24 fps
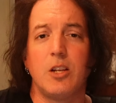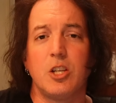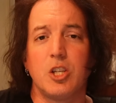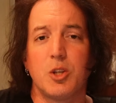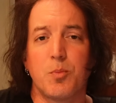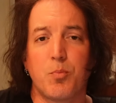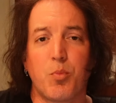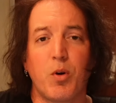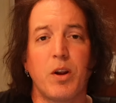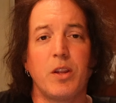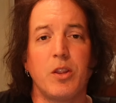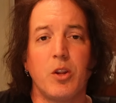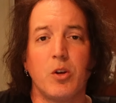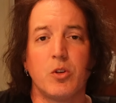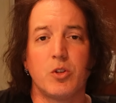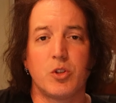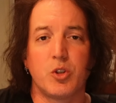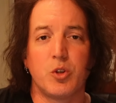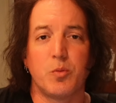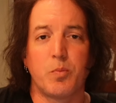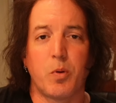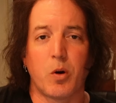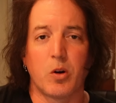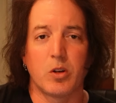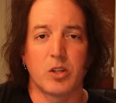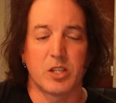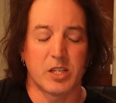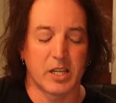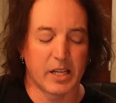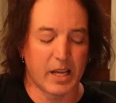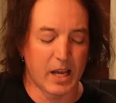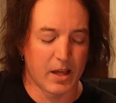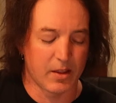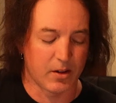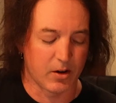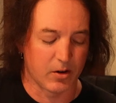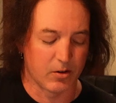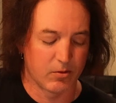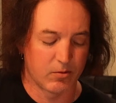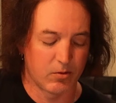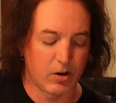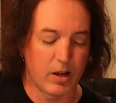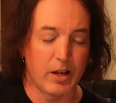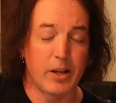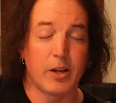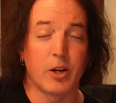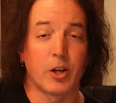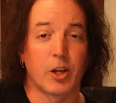just bring those two parts together,
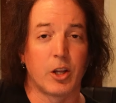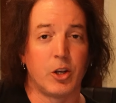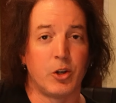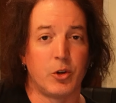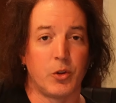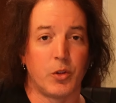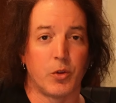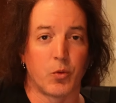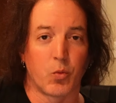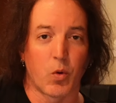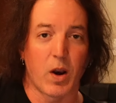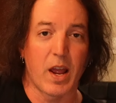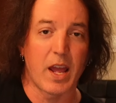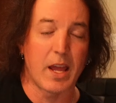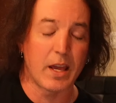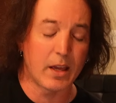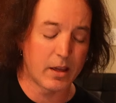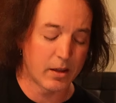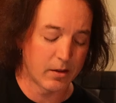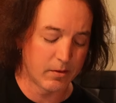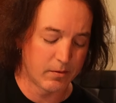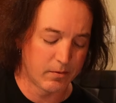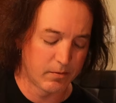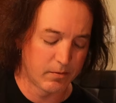right? You're gonna do the rake.